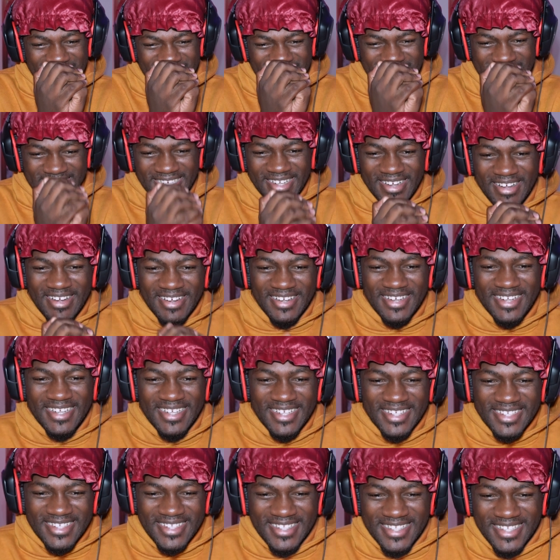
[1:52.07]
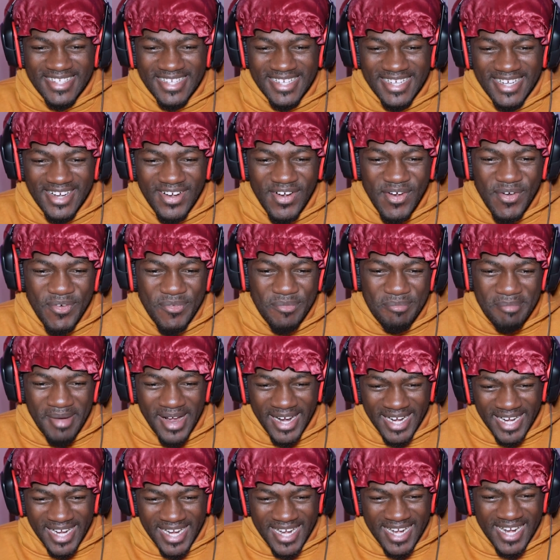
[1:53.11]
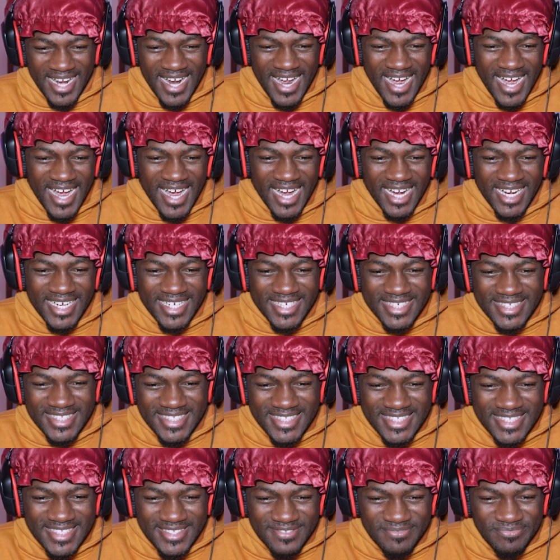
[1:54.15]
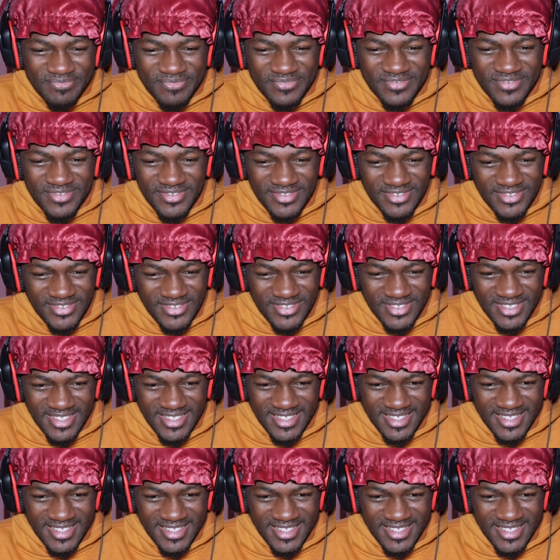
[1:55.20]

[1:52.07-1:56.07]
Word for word: Eh? Oh my god. Treacherous path.